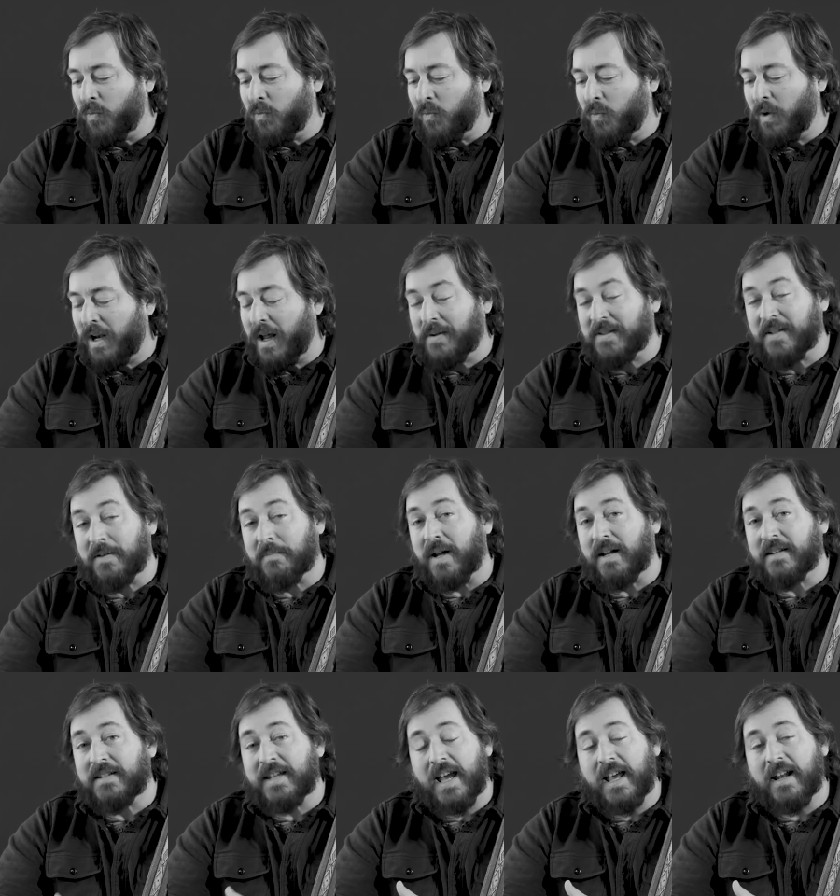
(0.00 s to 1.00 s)
when I was in
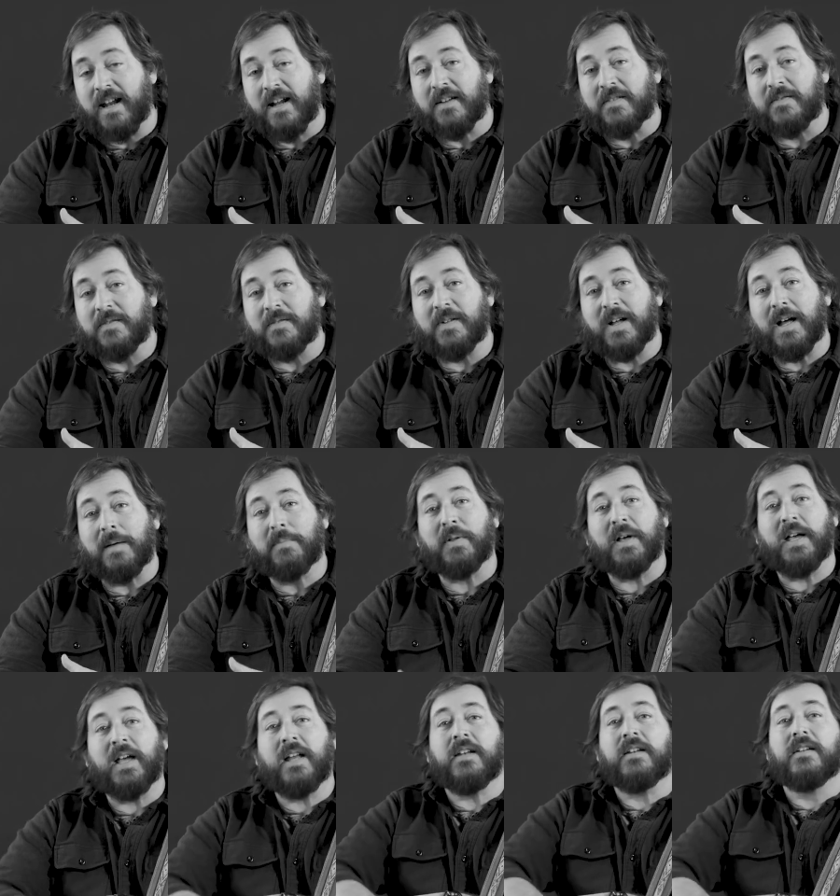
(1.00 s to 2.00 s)
Montana, I
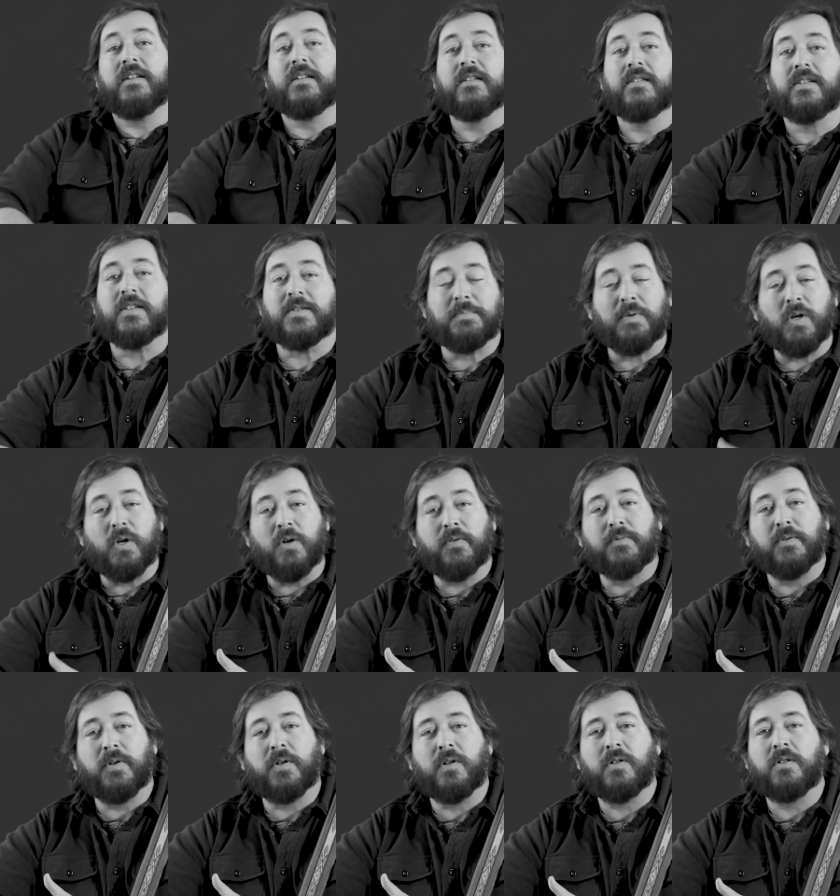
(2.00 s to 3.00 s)
played this
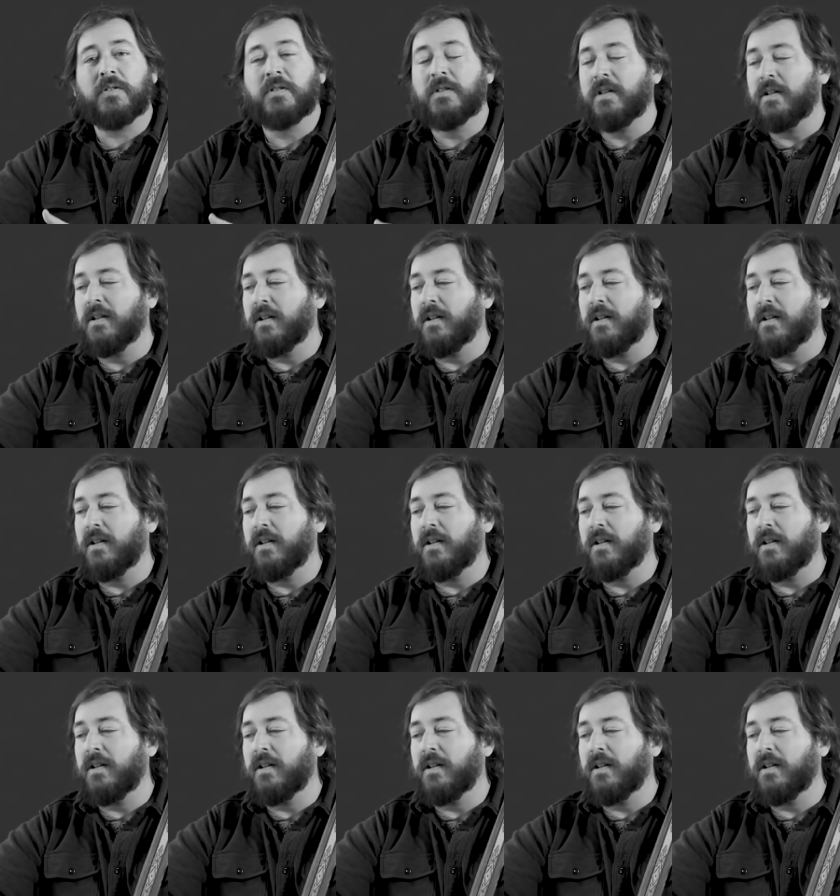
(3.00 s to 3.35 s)
beautiful